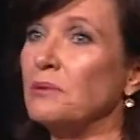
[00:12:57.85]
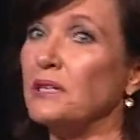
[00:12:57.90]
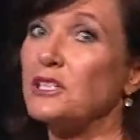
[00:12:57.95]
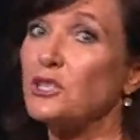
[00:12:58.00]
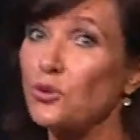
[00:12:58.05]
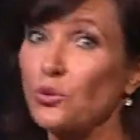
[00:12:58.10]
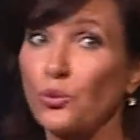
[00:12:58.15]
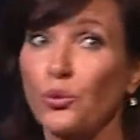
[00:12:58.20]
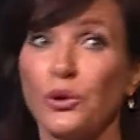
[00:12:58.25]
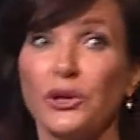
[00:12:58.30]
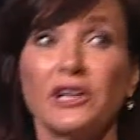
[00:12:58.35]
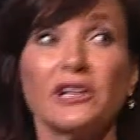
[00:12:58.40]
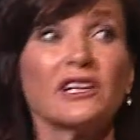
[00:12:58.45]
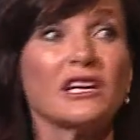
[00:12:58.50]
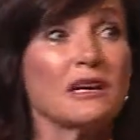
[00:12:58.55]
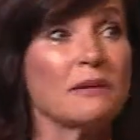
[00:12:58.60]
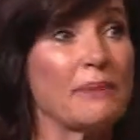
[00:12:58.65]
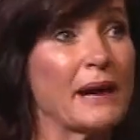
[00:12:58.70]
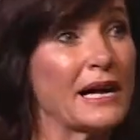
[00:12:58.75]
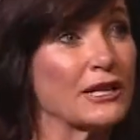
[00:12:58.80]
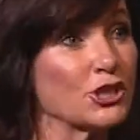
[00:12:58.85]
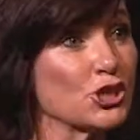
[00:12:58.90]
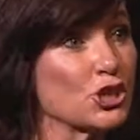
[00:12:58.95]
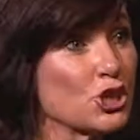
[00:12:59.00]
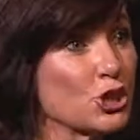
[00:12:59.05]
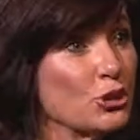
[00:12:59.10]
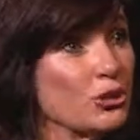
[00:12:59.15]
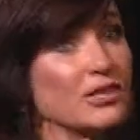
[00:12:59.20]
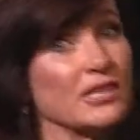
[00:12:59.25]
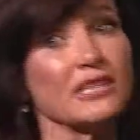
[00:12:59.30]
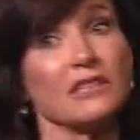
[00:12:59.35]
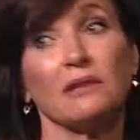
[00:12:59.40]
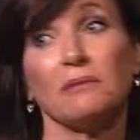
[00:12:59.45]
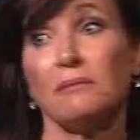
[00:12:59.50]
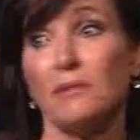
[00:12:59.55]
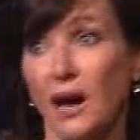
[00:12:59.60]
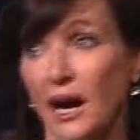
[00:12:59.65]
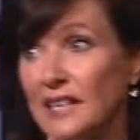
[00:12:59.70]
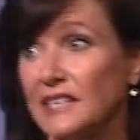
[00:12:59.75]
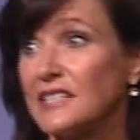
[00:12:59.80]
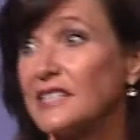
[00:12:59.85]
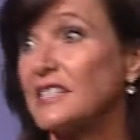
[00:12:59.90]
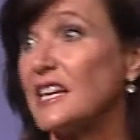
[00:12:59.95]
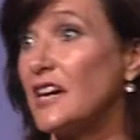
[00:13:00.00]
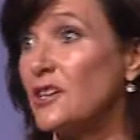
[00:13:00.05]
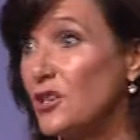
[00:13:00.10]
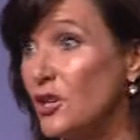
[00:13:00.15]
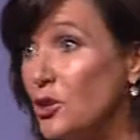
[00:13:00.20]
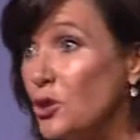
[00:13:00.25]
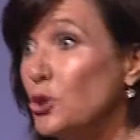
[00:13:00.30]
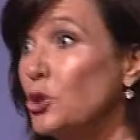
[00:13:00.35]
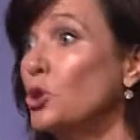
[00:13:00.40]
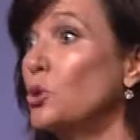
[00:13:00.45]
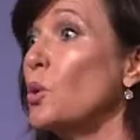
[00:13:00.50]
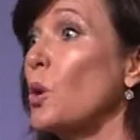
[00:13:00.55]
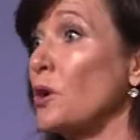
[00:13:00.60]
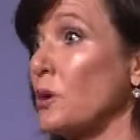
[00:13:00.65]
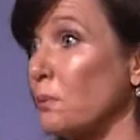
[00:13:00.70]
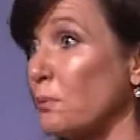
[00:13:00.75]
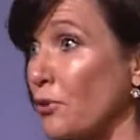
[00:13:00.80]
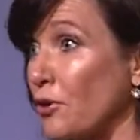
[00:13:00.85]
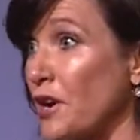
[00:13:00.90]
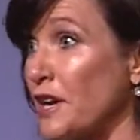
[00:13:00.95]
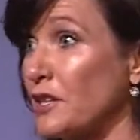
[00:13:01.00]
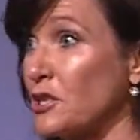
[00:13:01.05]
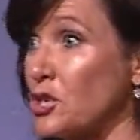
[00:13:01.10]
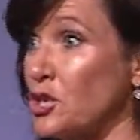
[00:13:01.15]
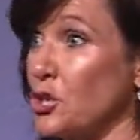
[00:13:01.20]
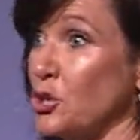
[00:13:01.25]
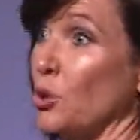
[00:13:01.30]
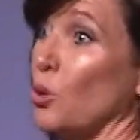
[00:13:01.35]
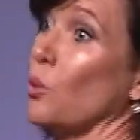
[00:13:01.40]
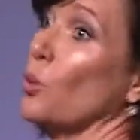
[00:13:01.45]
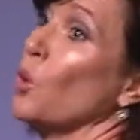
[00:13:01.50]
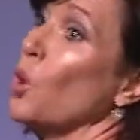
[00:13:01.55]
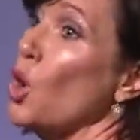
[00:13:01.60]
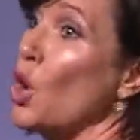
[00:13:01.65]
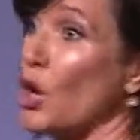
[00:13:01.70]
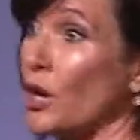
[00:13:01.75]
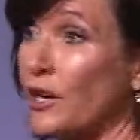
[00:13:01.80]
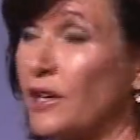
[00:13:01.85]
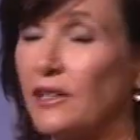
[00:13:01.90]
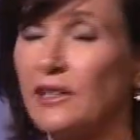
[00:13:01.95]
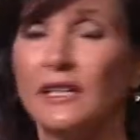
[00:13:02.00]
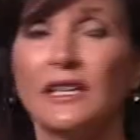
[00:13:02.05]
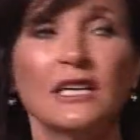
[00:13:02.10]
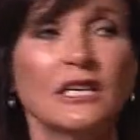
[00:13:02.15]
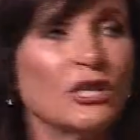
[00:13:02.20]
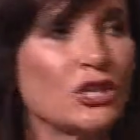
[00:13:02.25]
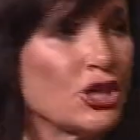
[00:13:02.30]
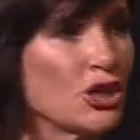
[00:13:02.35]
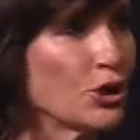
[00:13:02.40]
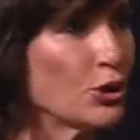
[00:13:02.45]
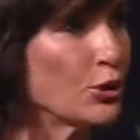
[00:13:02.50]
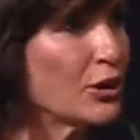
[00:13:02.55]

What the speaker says: It's really about choosing the mindset that you want to bring to your work, to your